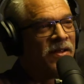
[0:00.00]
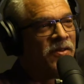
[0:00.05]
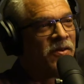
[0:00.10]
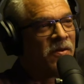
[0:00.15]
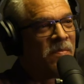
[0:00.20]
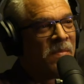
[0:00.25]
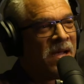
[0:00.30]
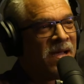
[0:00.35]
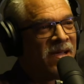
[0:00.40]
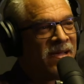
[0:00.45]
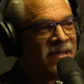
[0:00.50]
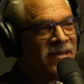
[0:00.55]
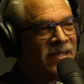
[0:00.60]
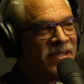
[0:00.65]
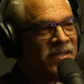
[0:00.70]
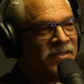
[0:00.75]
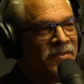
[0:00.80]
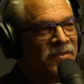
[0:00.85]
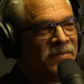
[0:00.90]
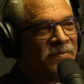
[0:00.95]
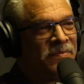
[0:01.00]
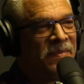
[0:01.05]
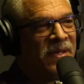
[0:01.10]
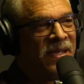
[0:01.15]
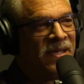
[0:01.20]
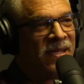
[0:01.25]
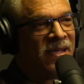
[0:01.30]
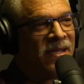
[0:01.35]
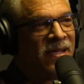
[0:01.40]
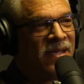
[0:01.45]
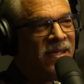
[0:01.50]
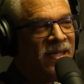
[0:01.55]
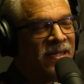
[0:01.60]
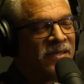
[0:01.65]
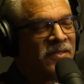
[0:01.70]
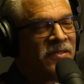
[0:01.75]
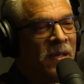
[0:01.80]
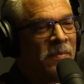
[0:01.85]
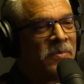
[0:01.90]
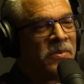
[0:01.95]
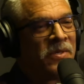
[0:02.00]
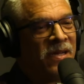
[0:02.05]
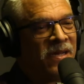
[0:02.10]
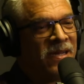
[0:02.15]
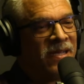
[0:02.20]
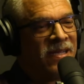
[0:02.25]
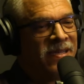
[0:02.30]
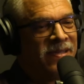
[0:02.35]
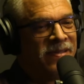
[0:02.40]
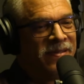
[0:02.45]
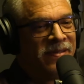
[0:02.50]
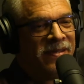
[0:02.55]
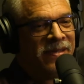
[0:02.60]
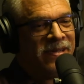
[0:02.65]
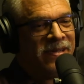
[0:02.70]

in your mind as being exceptionally